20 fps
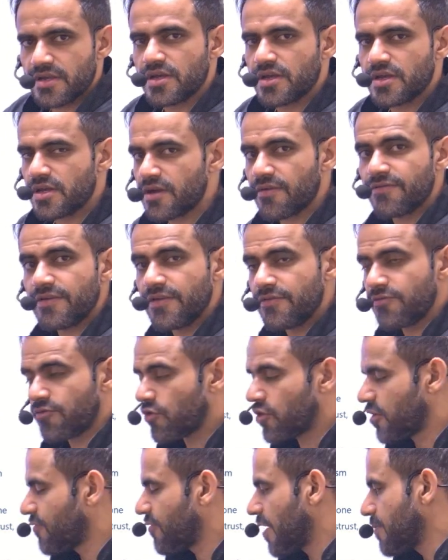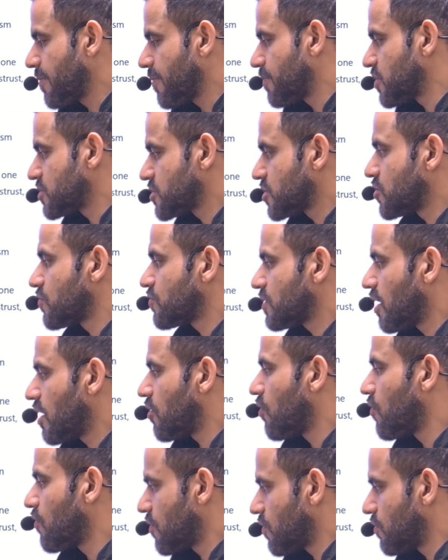roughly 45% of the
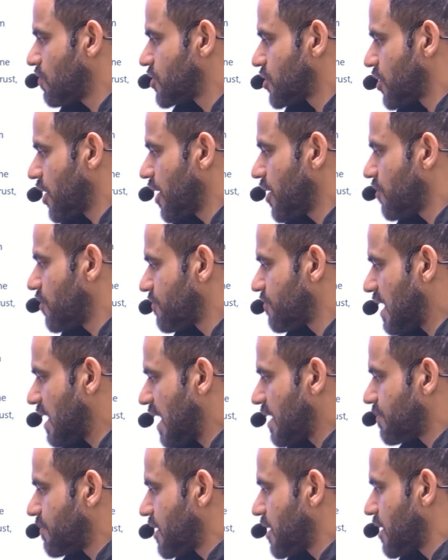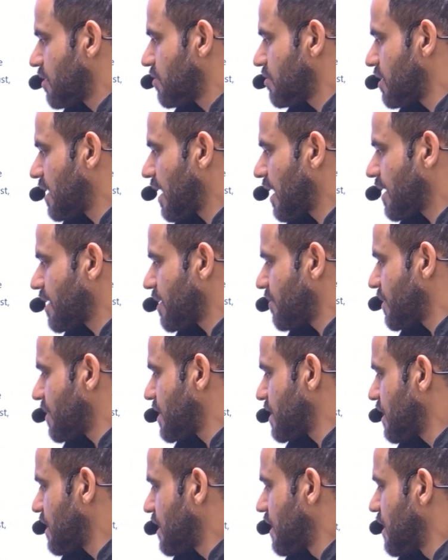overall trade of that particular
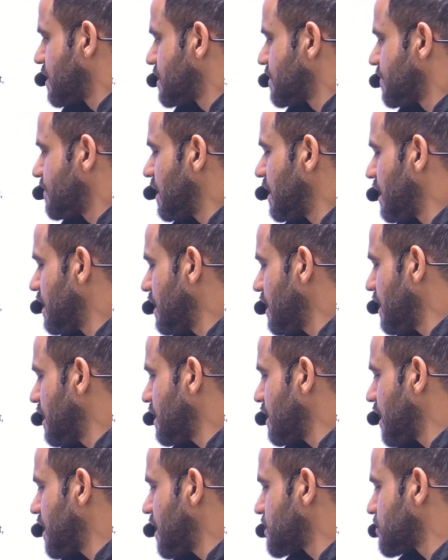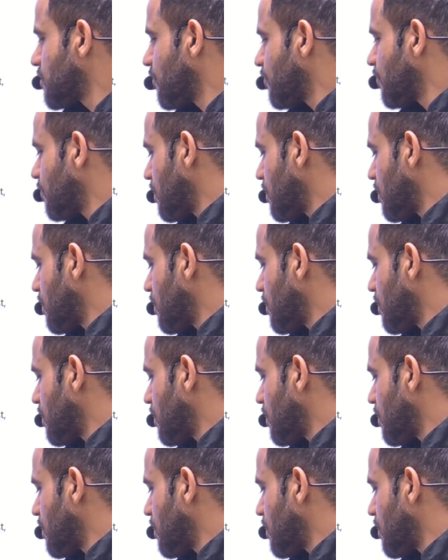agreement. Similarly, in case of